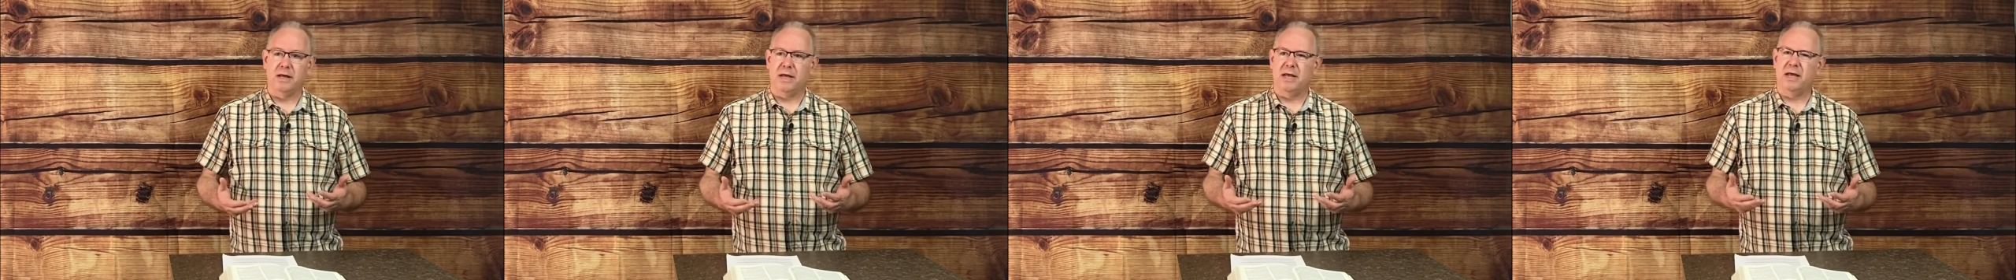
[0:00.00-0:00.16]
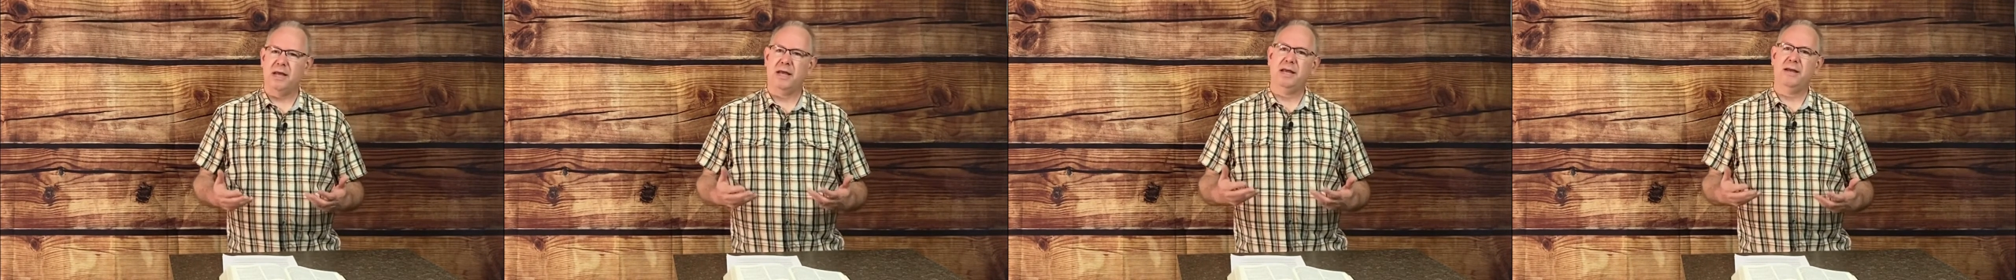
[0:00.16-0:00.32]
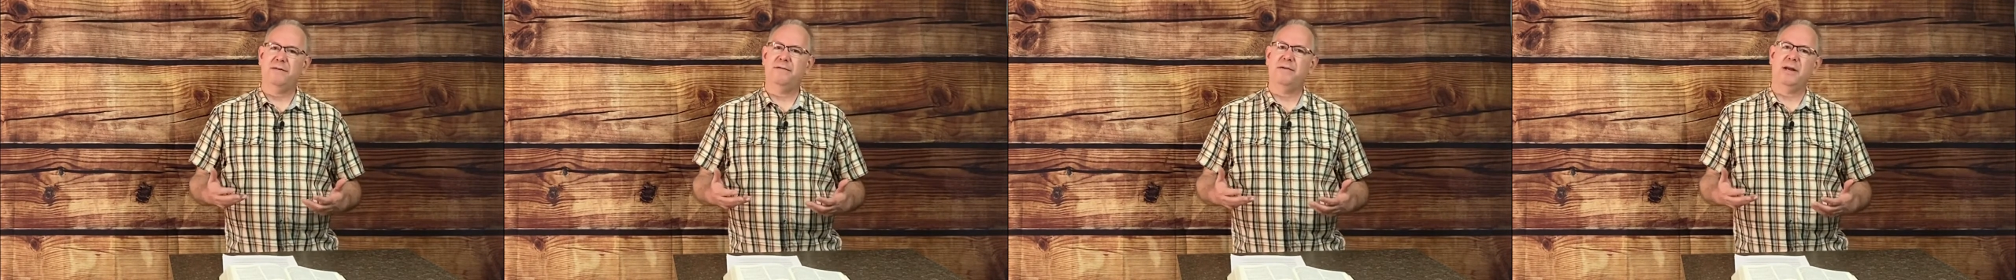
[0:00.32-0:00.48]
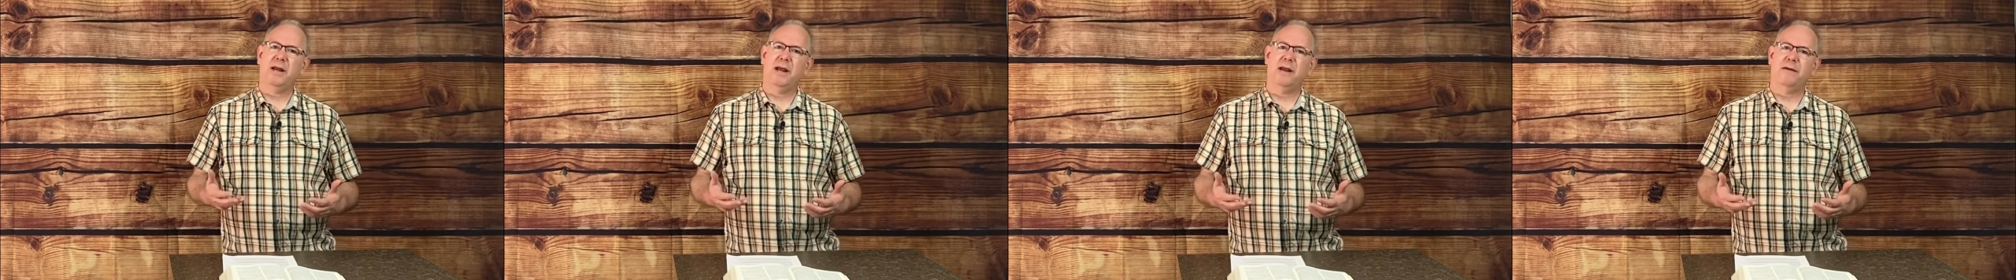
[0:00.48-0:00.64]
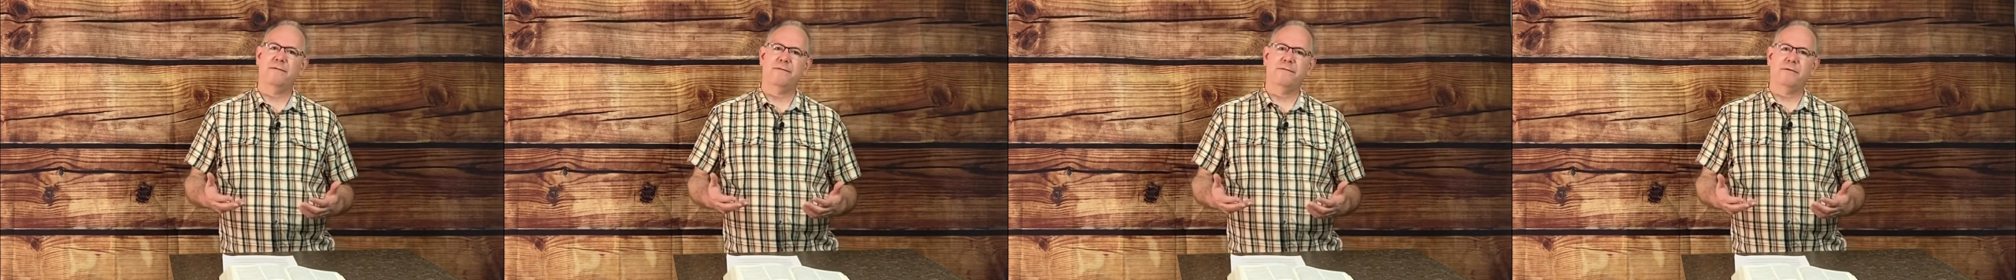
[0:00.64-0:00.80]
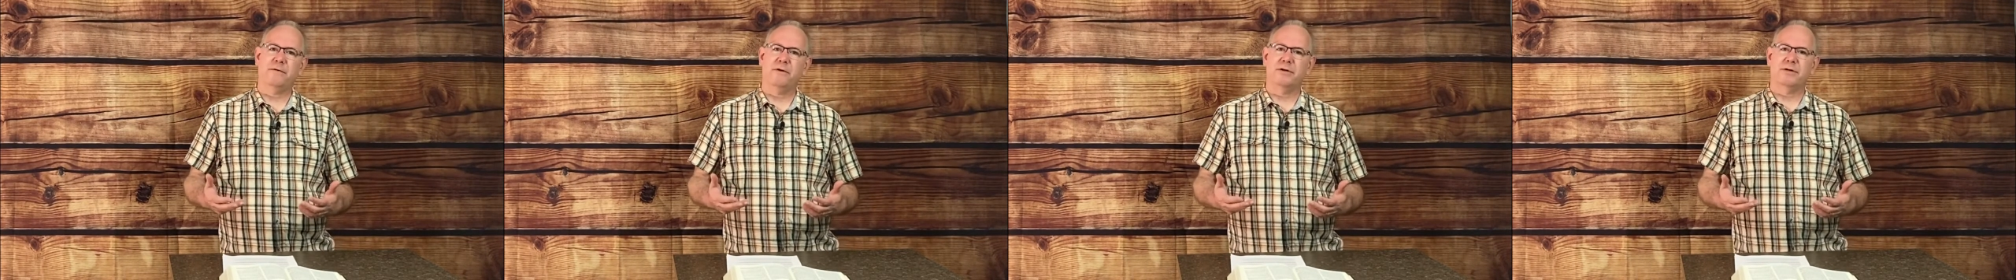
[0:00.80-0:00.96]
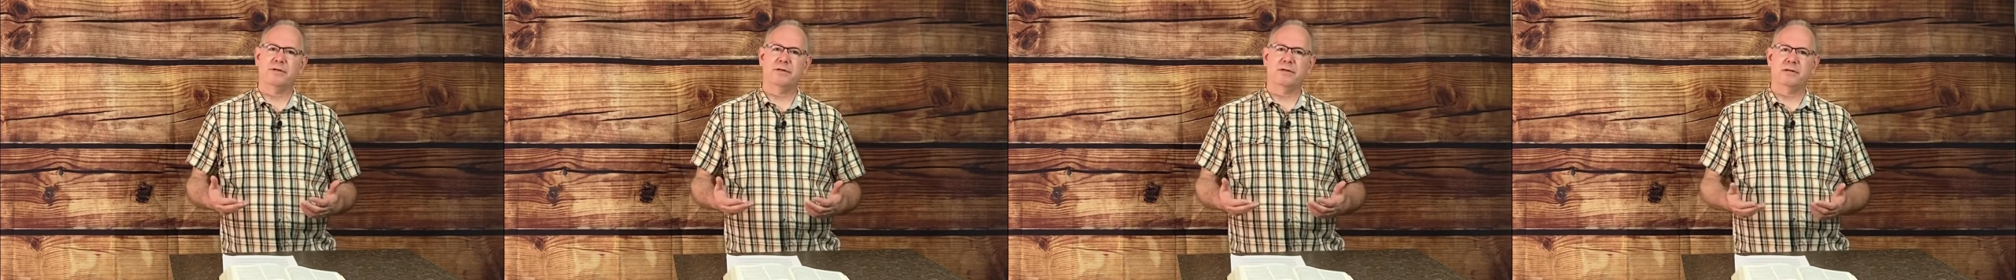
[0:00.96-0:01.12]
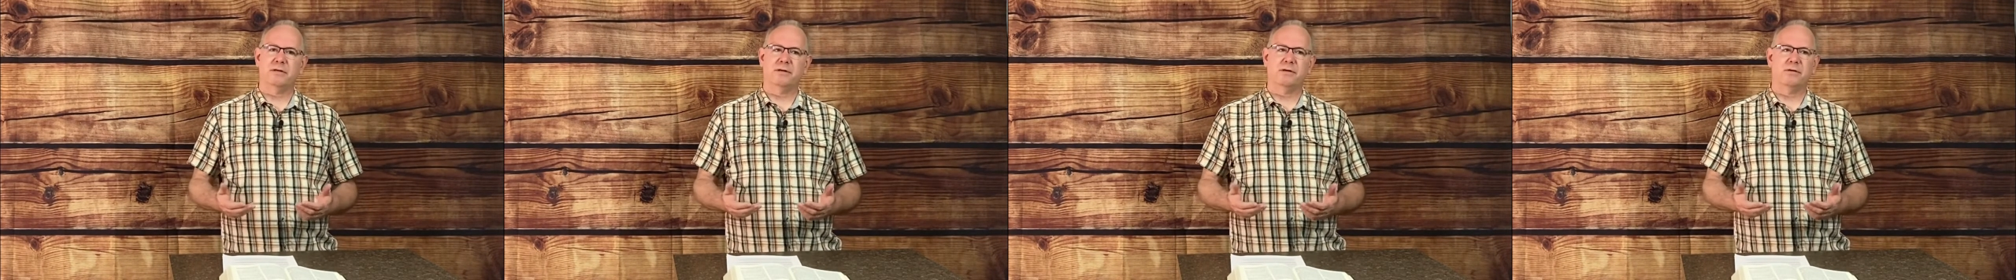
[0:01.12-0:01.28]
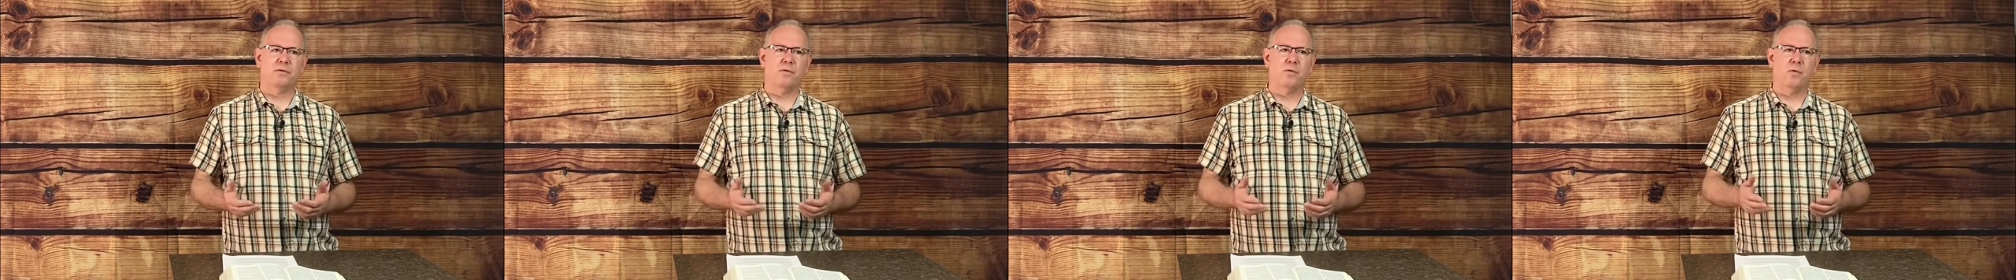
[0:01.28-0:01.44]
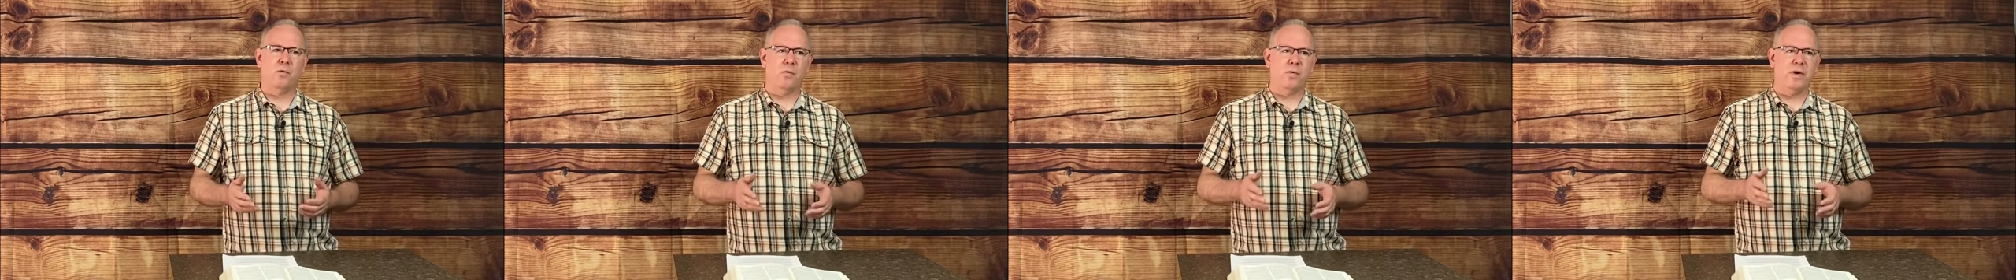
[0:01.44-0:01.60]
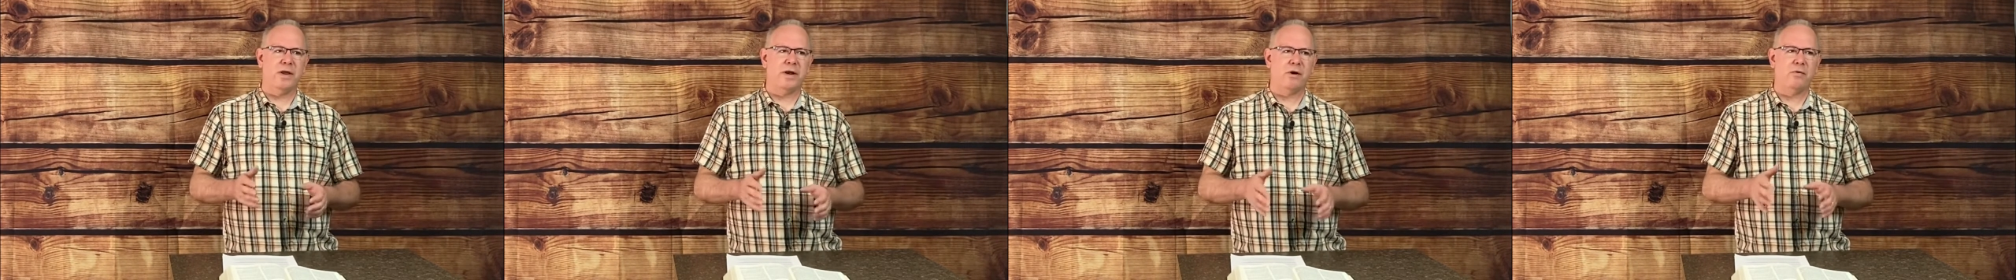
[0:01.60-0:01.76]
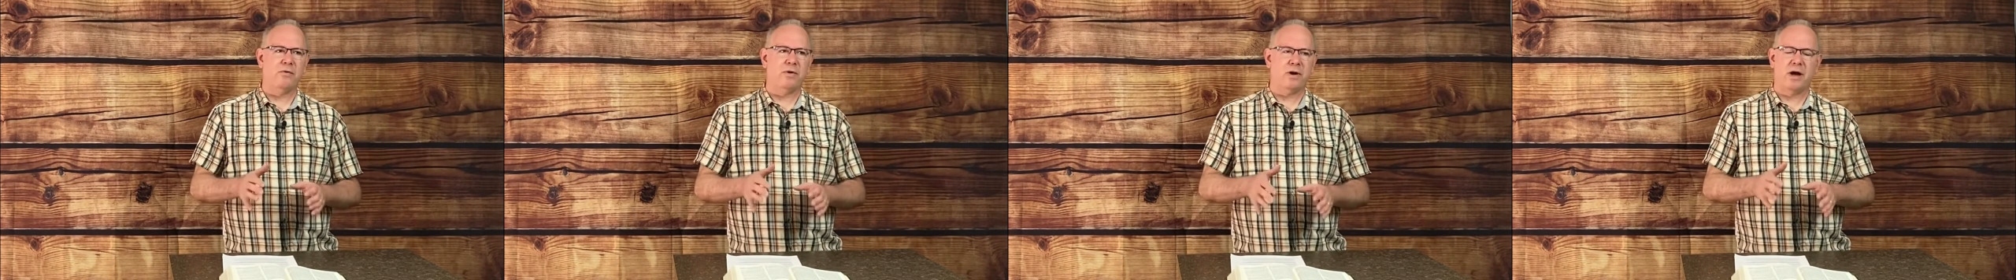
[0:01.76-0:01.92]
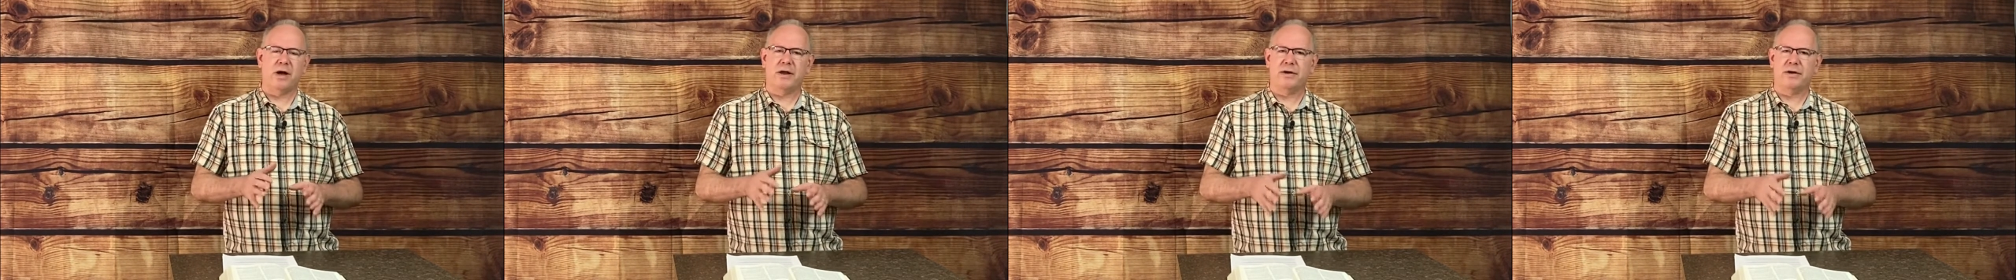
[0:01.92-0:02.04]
Even at first, we don't